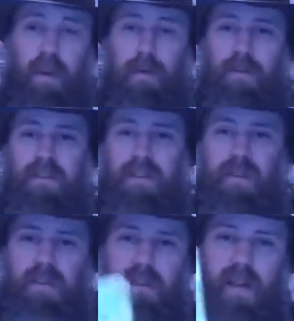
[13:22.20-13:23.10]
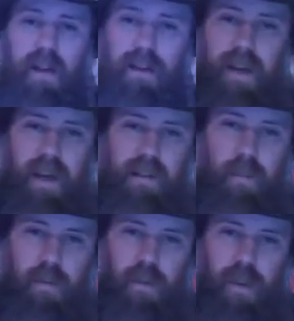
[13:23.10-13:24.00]
ever since Leon the
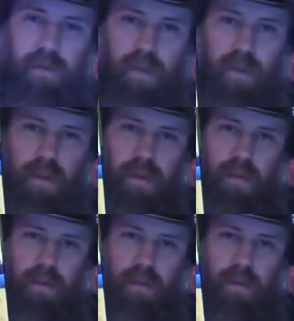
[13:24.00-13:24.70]
Professional.